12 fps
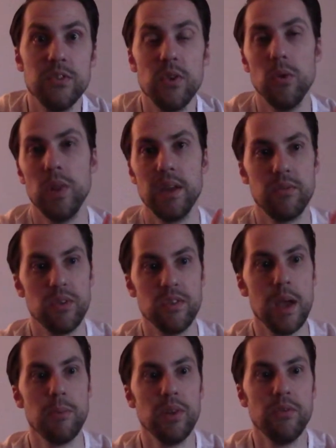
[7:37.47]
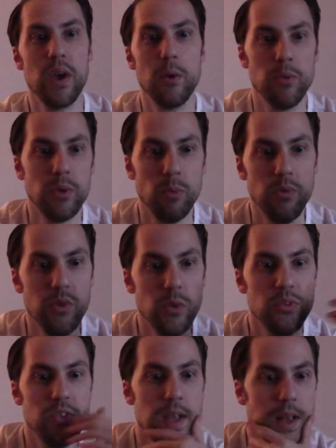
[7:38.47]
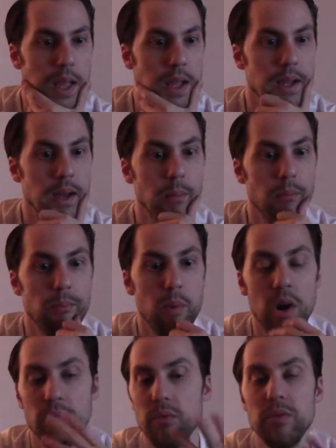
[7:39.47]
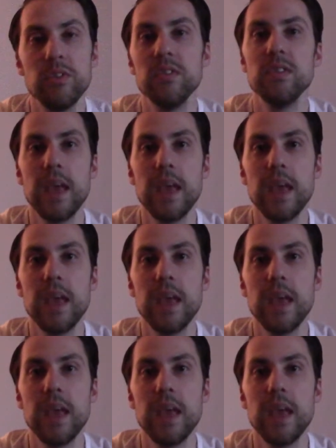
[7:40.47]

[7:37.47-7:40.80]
So, like, for example, if I were to review, say, like uh, Marvel versus.